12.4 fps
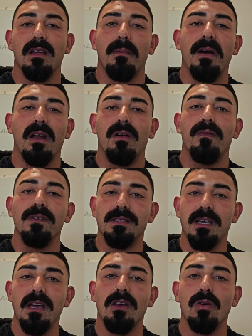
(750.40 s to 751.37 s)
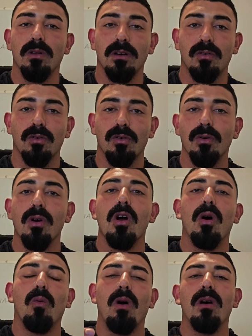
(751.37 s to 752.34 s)
amount of fatigue you'll accrue
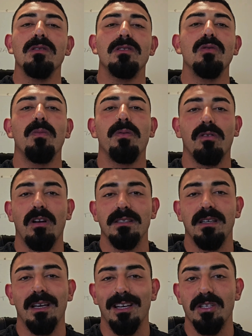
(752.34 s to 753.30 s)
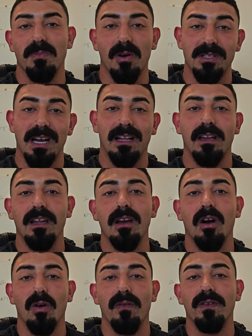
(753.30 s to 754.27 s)
while still progressing each modality
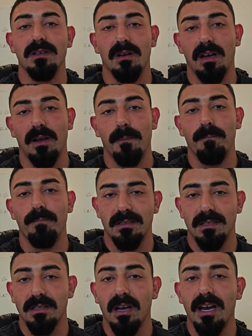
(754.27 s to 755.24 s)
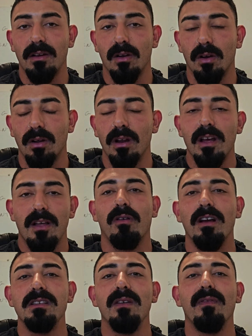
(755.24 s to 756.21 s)
over time. As a side note,
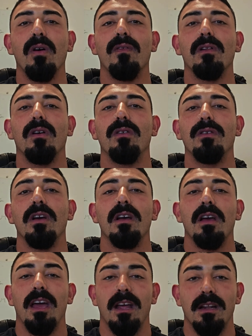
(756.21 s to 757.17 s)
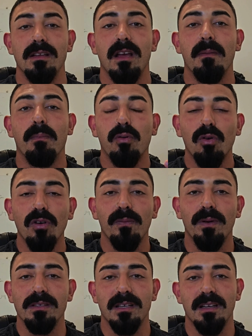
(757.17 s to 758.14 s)
progressive overload and
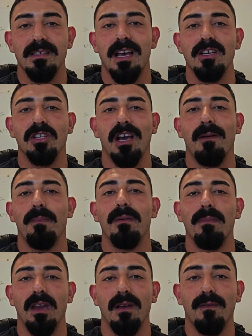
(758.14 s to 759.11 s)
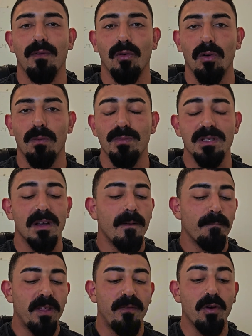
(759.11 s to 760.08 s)
improvements can take shape in many forms.
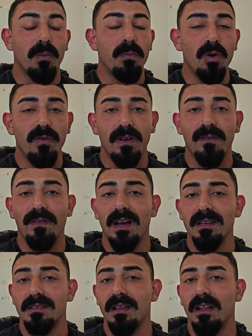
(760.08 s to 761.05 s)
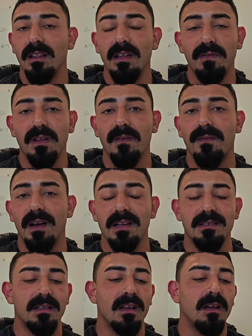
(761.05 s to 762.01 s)
If you're moving faster, lifting
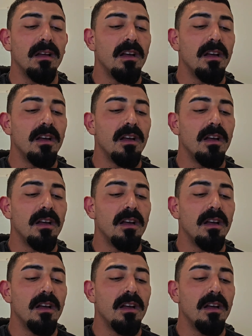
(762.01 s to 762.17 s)
faster,